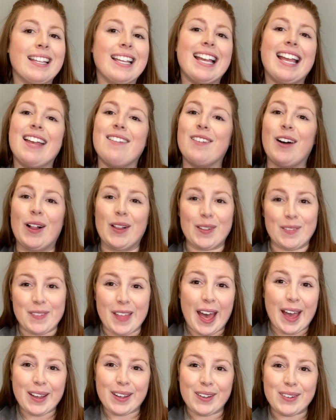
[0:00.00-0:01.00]
If all of
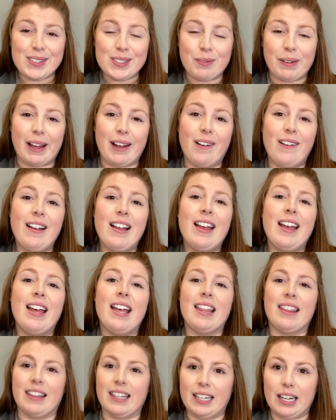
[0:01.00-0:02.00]
that goes well,
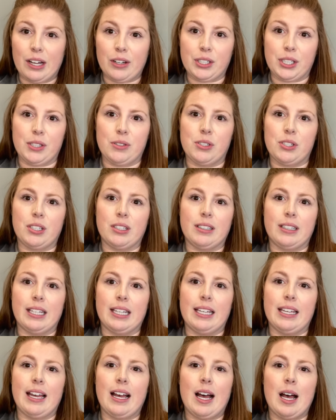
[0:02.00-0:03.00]
then I'll
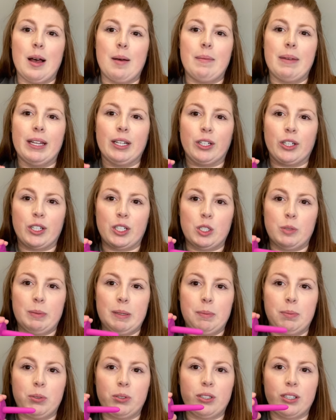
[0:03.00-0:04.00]
usually encourage
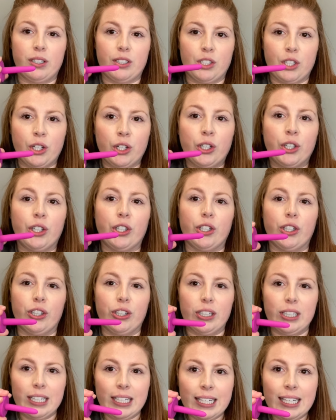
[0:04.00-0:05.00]
people to
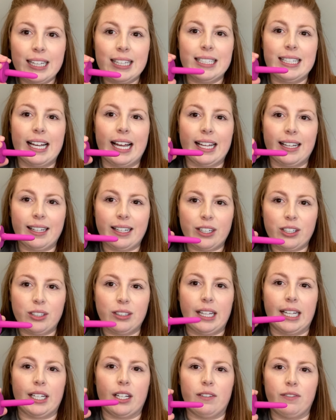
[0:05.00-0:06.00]
turn the dilator
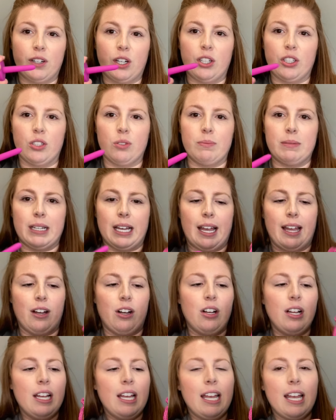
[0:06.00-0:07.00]
like a volume
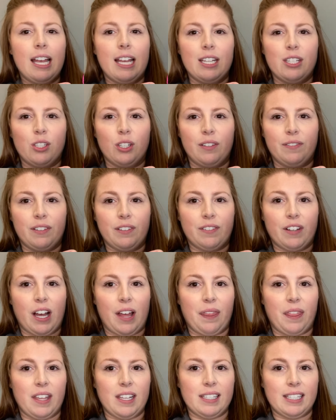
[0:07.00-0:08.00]
dial. And so if you've
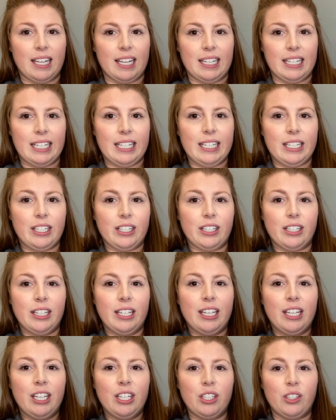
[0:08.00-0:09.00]
got this in here,
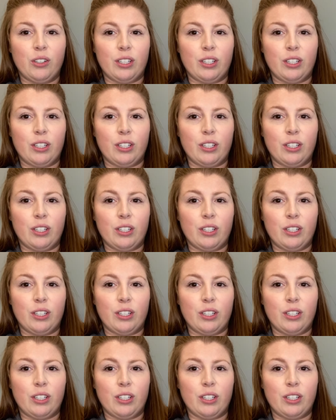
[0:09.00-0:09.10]
you